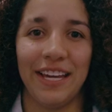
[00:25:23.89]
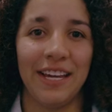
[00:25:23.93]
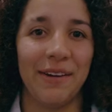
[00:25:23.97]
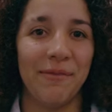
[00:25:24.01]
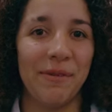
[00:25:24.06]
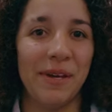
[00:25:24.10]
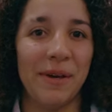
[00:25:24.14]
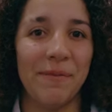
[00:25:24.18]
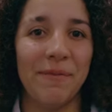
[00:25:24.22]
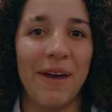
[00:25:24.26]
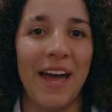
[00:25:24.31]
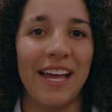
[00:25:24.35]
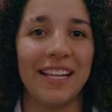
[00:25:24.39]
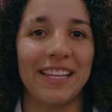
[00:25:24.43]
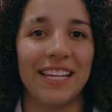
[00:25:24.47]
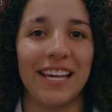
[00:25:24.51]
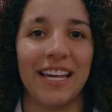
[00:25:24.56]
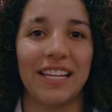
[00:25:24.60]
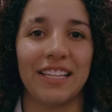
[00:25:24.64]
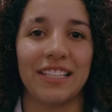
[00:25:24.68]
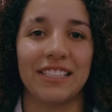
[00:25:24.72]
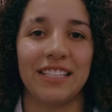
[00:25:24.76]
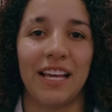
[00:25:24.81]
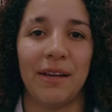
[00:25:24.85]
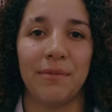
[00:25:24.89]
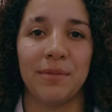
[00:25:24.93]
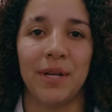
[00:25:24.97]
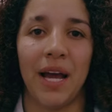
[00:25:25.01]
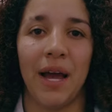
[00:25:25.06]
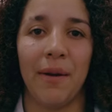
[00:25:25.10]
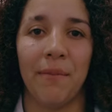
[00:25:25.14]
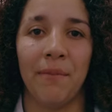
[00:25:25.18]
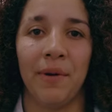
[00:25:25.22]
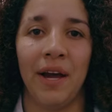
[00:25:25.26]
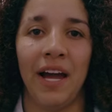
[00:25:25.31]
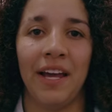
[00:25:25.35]
It could be a bad thing at the same
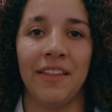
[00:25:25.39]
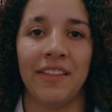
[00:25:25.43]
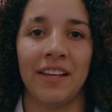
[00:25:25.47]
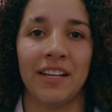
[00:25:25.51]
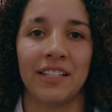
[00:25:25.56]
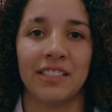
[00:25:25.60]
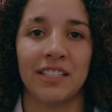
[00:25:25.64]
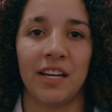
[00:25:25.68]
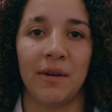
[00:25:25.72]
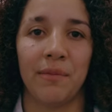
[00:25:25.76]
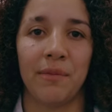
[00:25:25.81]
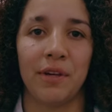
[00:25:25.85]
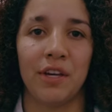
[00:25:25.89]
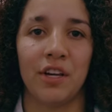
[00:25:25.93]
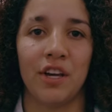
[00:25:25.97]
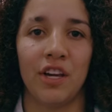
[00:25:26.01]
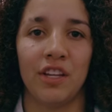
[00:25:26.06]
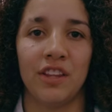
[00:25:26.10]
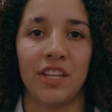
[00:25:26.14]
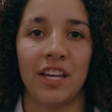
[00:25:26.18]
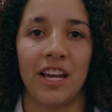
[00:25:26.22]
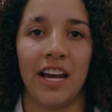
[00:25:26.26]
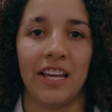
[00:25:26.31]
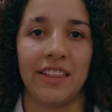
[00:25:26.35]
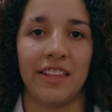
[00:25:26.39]
time, but I think it's going to be a good thing.